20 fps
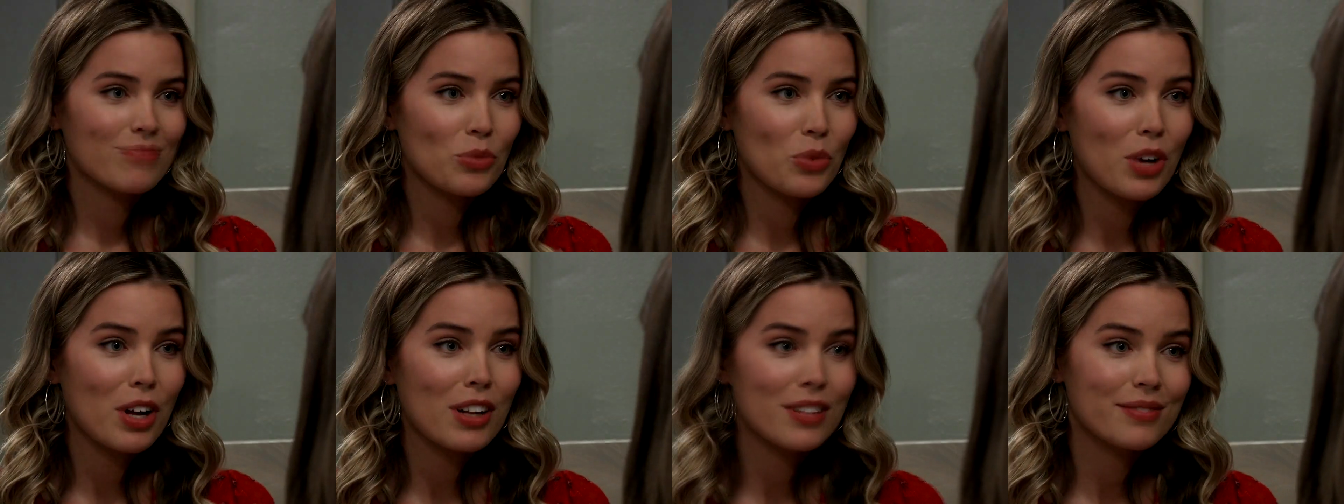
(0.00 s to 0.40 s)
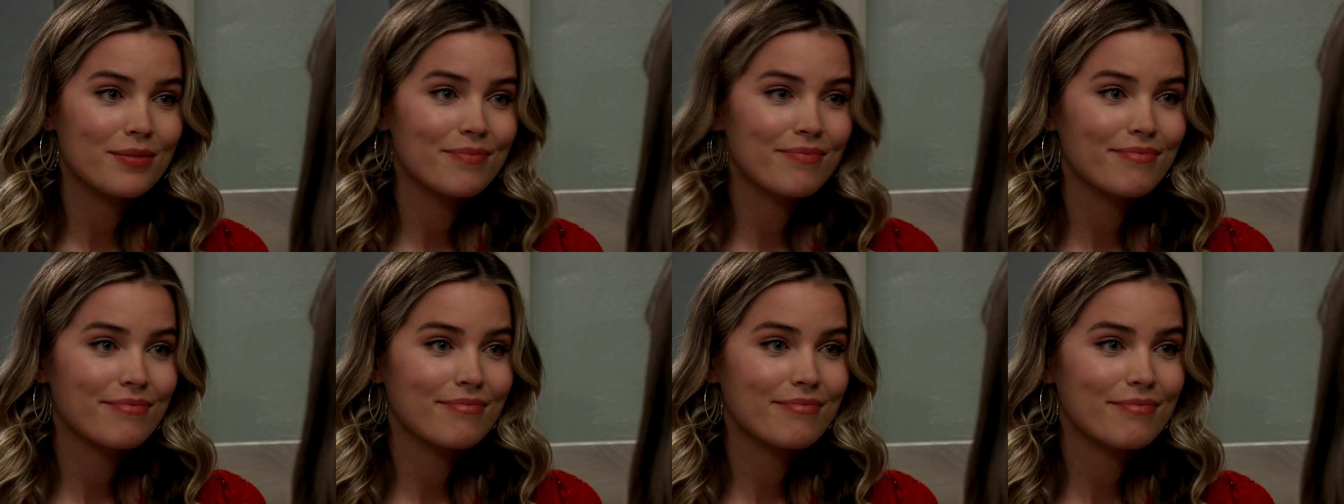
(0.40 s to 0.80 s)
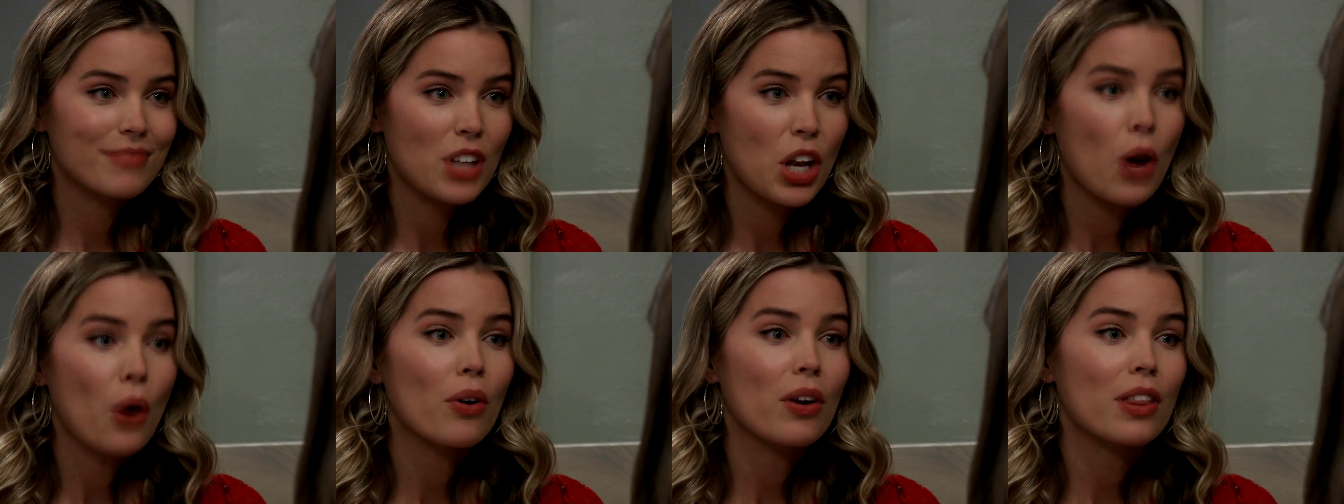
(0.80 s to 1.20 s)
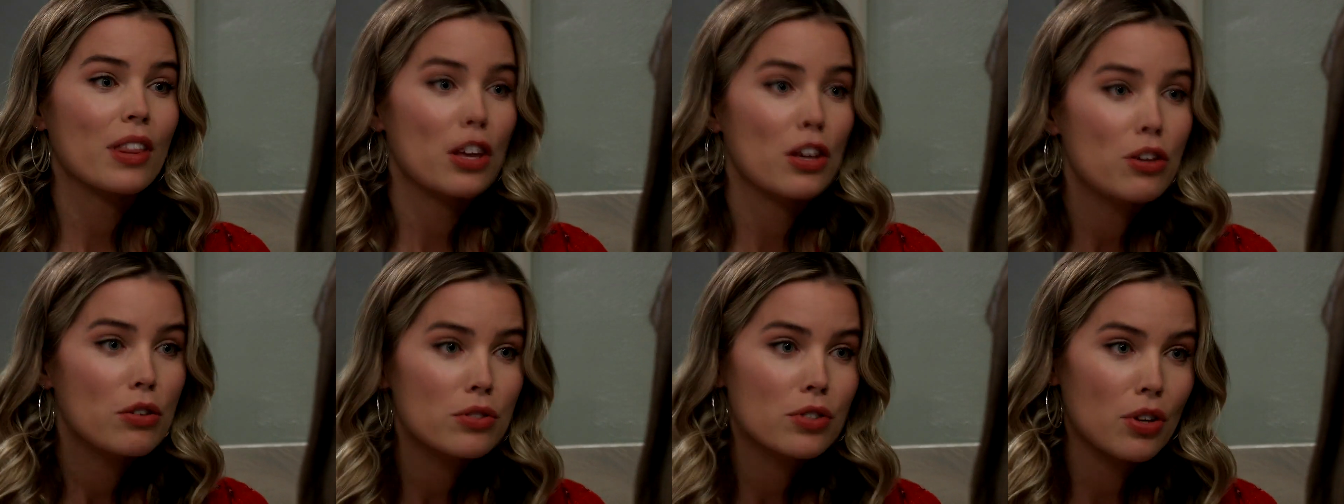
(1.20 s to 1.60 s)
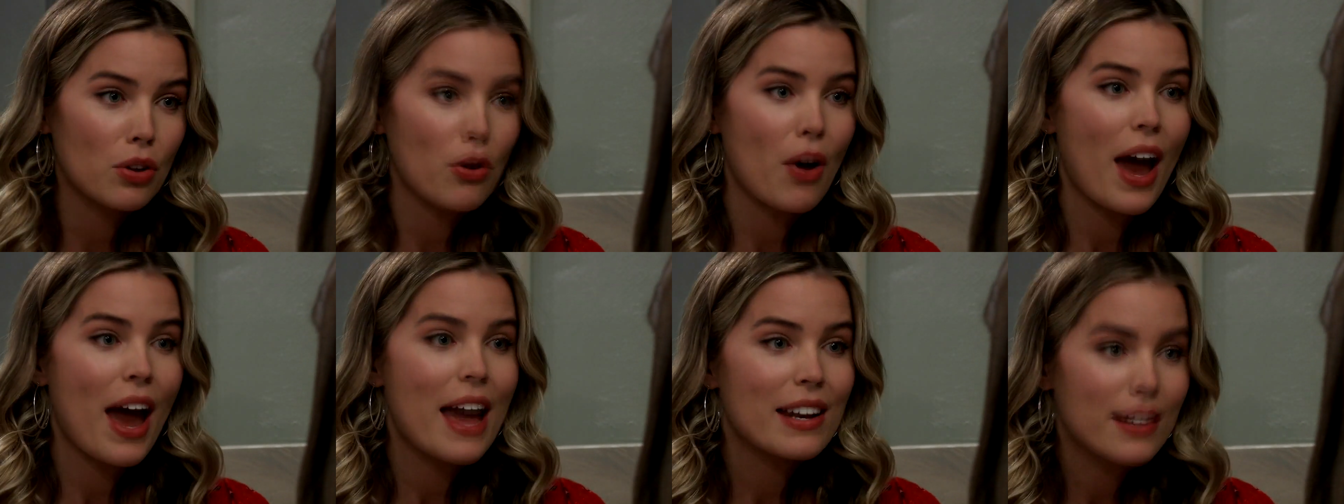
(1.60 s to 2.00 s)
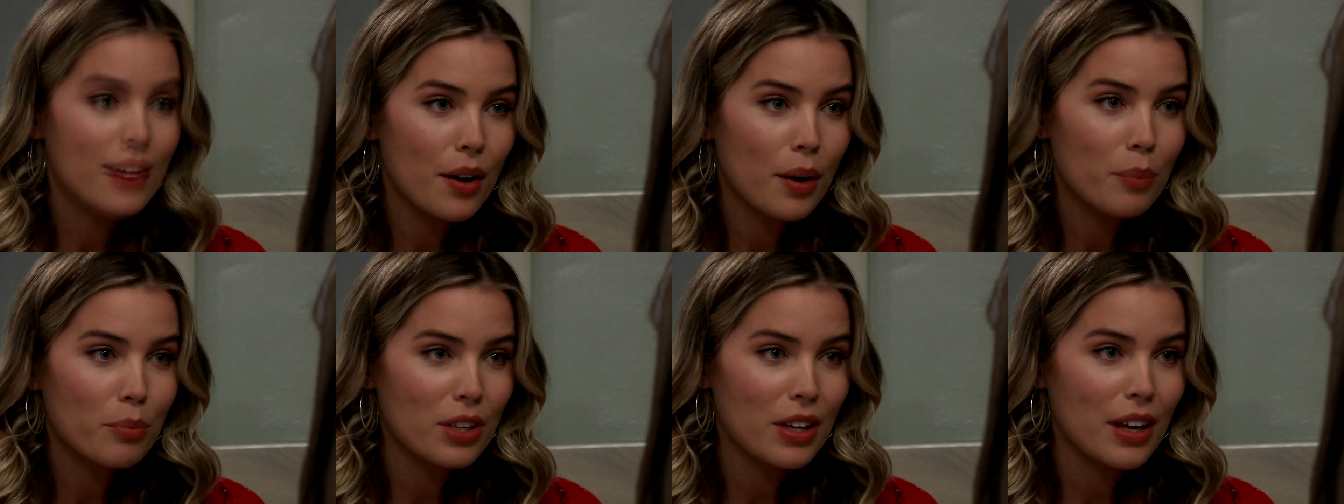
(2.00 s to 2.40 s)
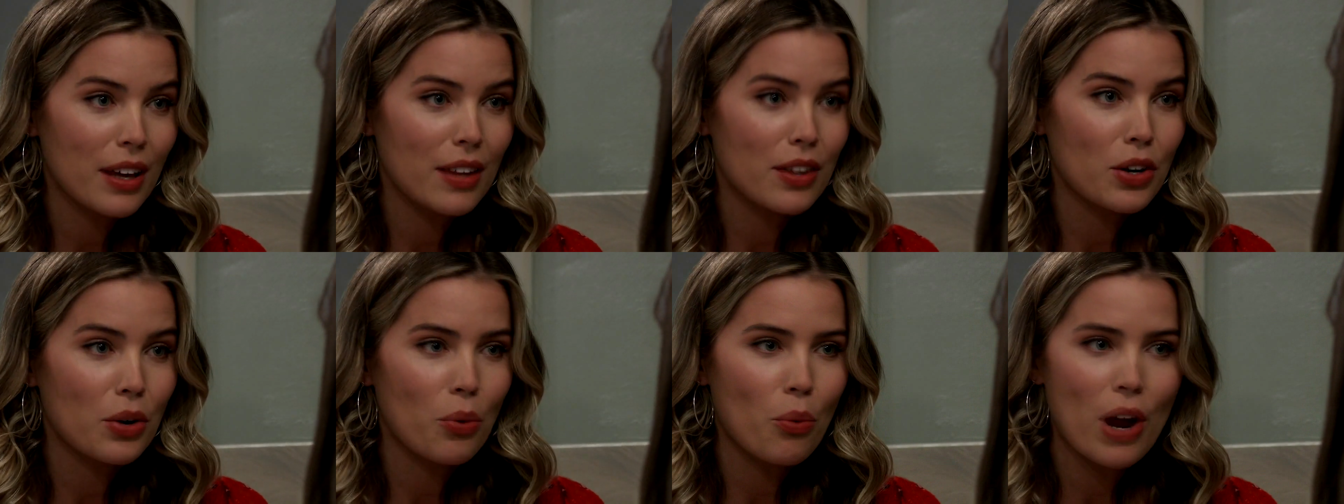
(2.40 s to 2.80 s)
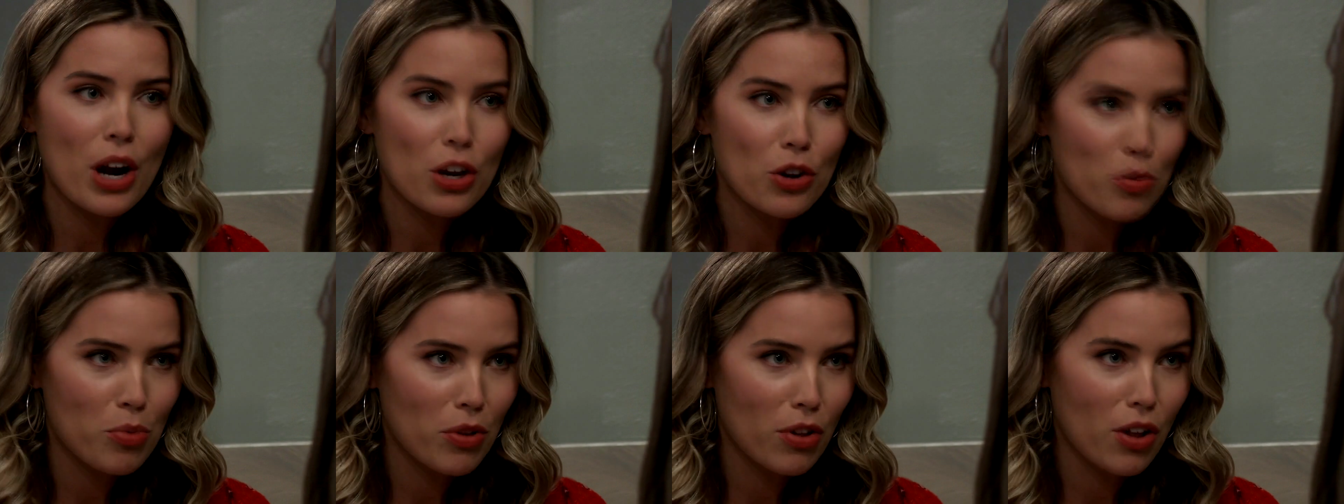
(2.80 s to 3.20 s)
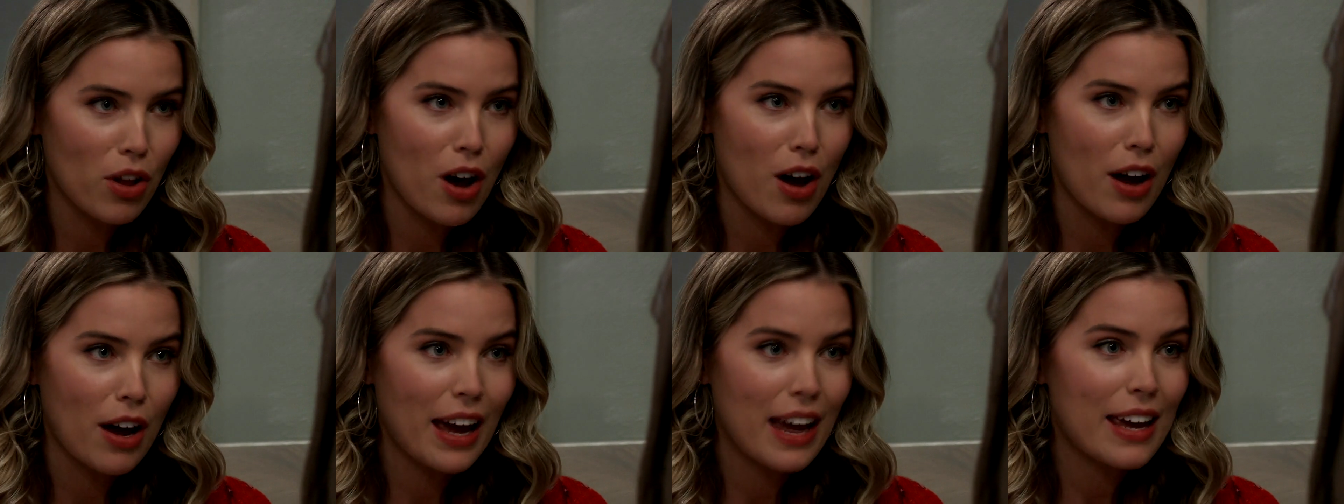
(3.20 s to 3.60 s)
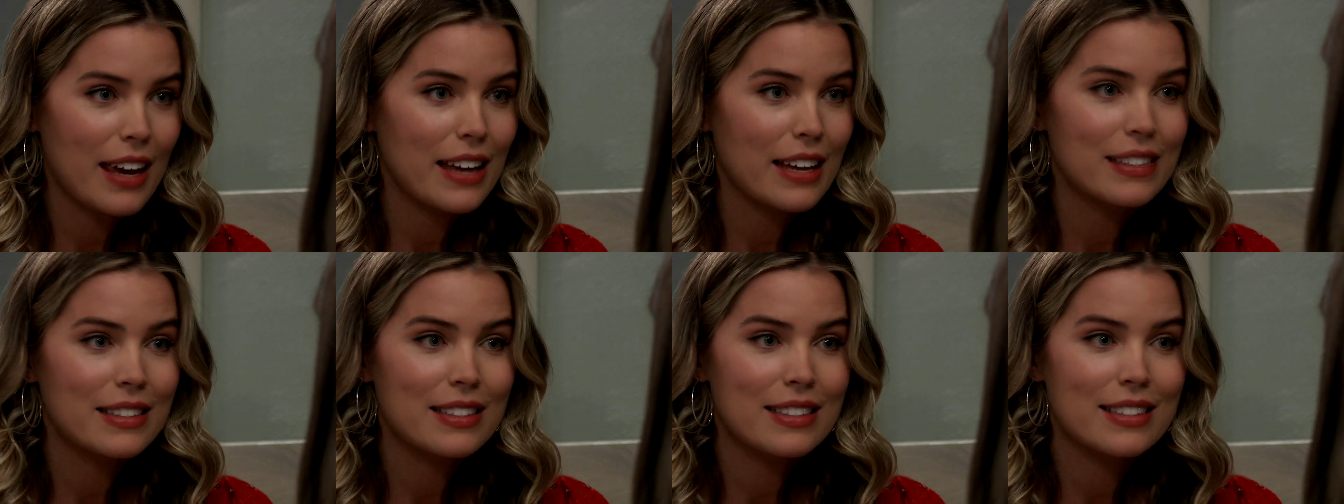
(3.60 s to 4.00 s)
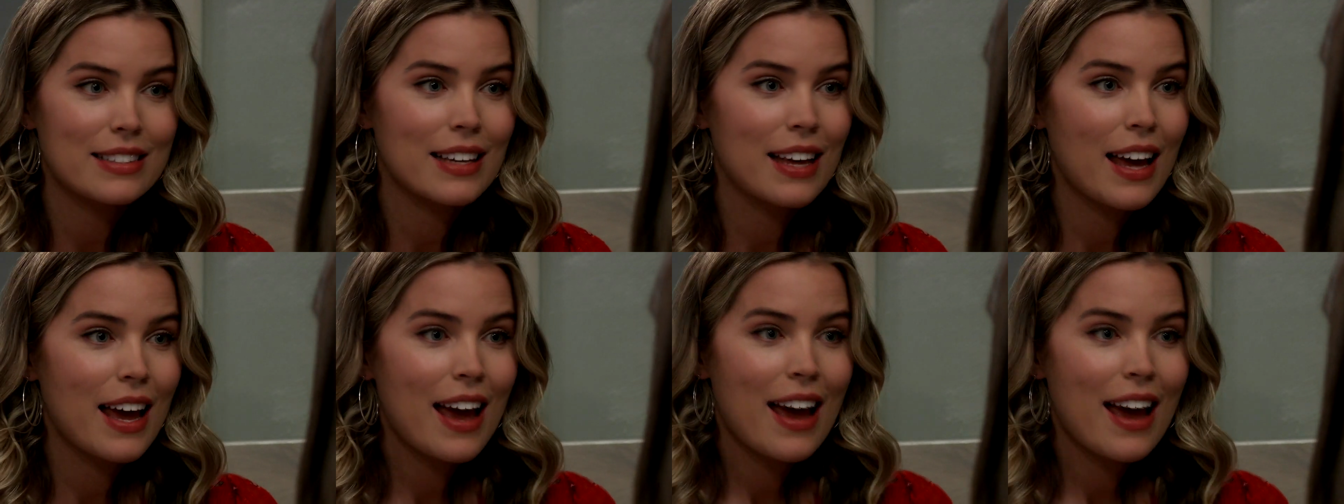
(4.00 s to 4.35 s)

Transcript: Well, knowing that you two ended up together where you belong, it's